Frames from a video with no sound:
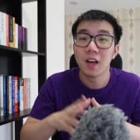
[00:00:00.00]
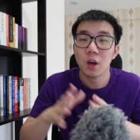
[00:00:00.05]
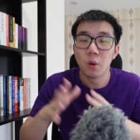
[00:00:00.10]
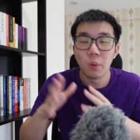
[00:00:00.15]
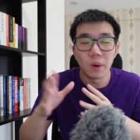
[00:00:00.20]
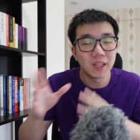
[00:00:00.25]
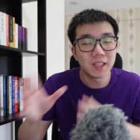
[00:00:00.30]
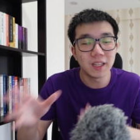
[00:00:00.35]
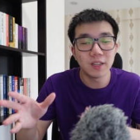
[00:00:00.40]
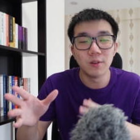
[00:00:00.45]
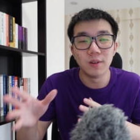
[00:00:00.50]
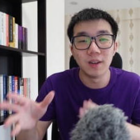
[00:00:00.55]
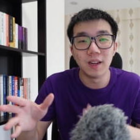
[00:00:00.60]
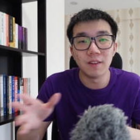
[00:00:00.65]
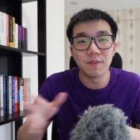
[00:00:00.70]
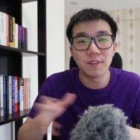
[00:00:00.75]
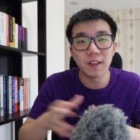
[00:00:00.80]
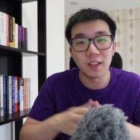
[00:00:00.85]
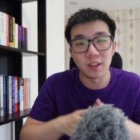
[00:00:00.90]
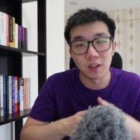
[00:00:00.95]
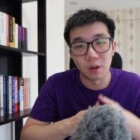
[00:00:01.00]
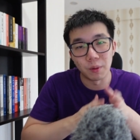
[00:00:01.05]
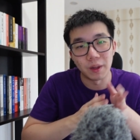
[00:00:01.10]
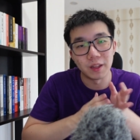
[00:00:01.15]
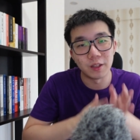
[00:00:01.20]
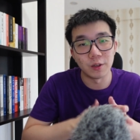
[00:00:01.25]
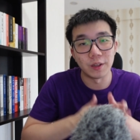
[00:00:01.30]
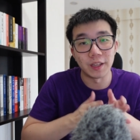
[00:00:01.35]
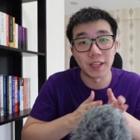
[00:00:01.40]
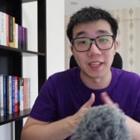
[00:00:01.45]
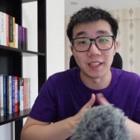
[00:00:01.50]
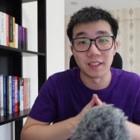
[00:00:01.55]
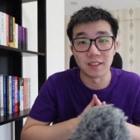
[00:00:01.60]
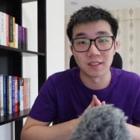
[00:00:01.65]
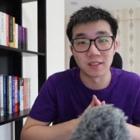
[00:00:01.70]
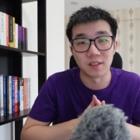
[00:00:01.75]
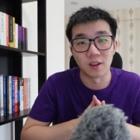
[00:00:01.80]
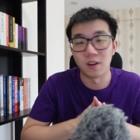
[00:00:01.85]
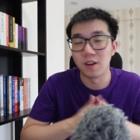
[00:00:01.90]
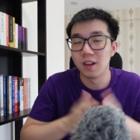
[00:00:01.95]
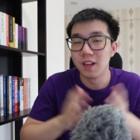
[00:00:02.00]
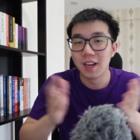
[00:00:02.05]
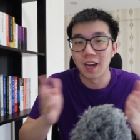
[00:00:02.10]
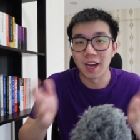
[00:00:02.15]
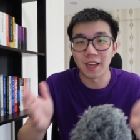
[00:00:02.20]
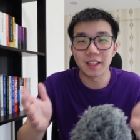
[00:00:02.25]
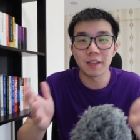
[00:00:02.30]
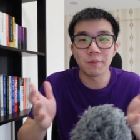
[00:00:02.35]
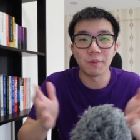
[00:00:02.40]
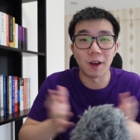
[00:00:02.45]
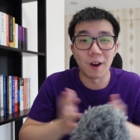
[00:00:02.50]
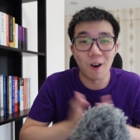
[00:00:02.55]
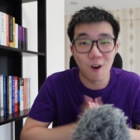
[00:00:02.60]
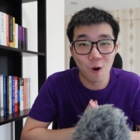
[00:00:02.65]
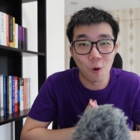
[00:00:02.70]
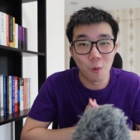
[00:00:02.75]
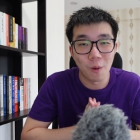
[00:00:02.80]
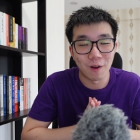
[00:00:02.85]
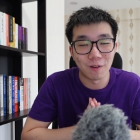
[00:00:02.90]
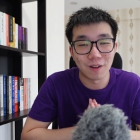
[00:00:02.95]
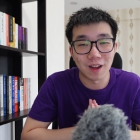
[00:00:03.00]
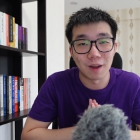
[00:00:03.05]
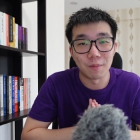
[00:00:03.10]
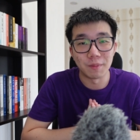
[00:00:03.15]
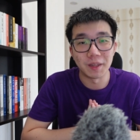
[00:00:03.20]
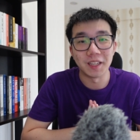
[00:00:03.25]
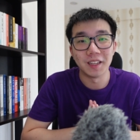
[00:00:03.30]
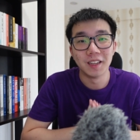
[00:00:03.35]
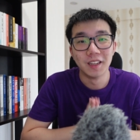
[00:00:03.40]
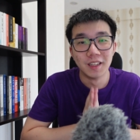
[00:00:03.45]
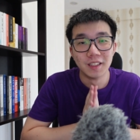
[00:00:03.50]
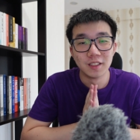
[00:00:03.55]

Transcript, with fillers: Whether you love it or whether you hate the stock, I think we are all welcoming.